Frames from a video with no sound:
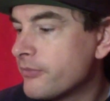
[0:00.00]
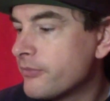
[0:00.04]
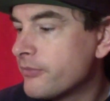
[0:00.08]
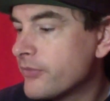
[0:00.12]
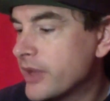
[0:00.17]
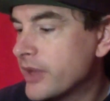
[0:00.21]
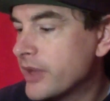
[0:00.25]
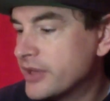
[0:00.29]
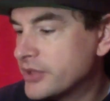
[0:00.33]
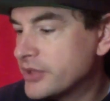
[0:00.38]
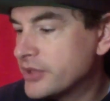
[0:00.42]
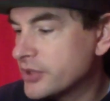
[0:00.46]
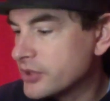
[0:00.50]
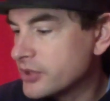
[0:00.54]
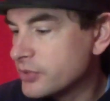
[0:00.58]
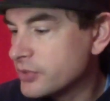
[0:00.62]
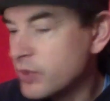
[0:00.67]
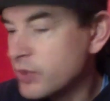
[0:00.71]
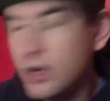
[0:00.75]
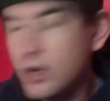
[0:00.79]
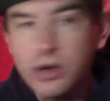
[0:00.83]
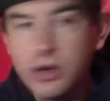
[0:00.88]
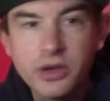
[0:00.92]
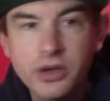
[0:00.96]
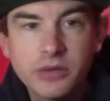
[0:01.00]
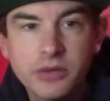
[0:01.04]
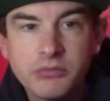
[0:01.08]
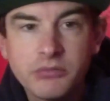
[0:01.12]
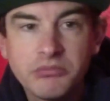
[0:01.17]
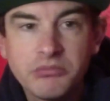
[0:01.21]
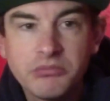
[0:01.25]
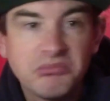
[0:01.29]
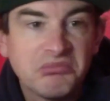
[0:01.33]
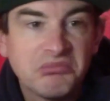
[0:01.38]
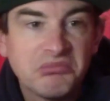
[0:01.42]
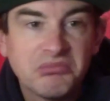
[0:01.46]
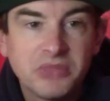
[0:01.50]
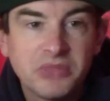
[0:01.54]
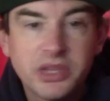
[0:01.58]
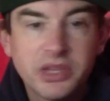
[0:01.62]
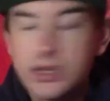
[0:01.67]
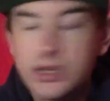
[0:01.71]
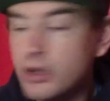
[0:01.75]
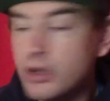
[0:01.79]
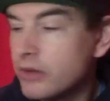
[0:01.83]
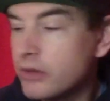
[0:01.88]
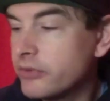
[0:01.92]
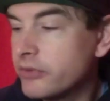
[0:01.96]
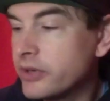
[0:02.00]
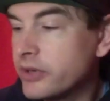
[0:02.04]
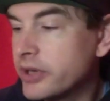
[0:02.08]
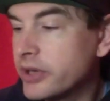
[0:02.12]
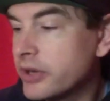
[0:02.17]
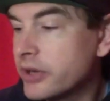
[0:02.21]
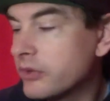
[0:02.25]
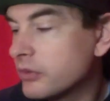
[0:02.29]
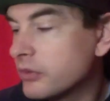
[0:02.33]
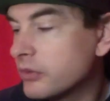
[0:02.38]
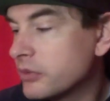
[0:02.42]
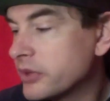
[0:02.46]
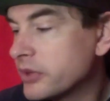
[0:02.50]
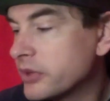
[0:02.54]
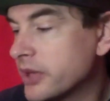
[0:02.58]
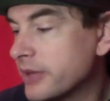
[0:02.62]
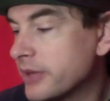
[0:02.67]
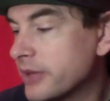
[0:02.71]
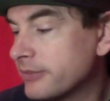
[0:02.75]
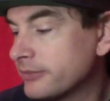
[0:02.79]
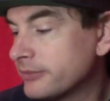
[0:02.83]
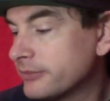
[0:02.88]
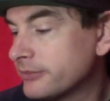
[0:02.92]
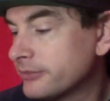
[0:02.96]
they just work. You can't really go wrong with that.